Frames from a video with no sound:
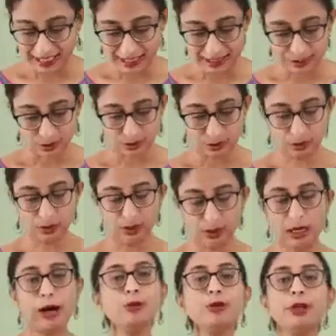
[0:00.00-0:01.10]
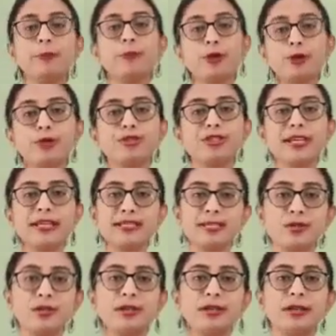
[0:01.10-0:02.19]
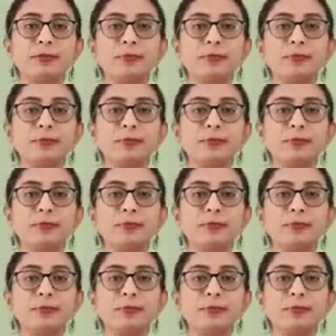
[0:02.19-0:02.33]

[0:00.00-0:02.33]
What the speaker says: So how do they produce insulin?